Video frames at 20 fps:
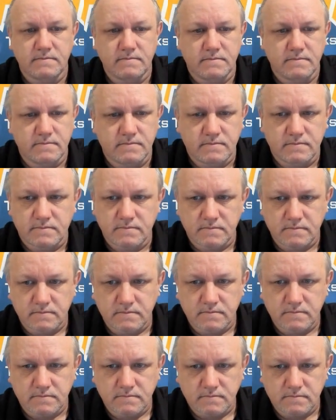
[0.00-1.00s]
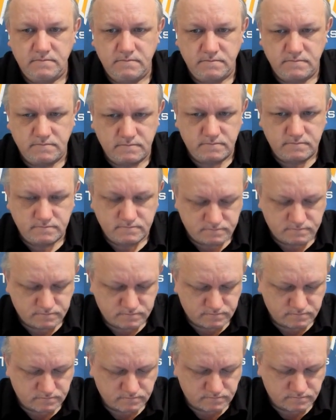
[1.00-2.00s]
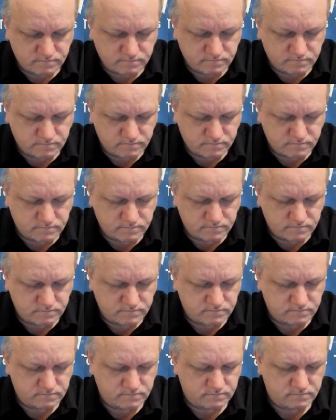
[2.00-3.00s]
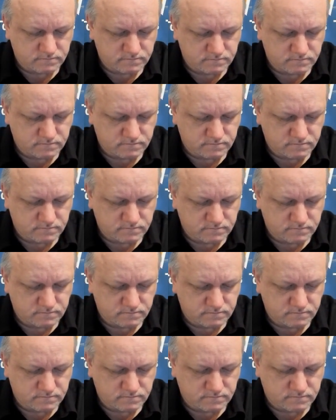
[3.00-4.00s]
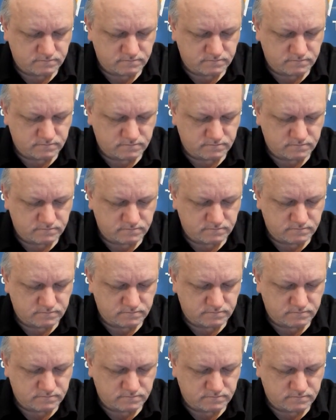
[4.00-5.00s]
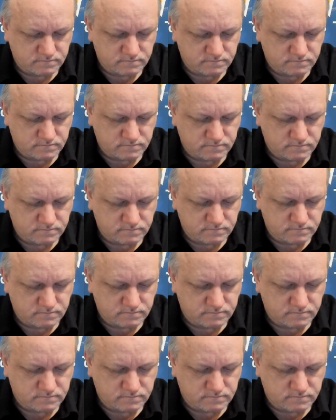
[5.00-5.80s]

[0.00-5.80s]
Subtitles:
No words are spoken by the person on screen.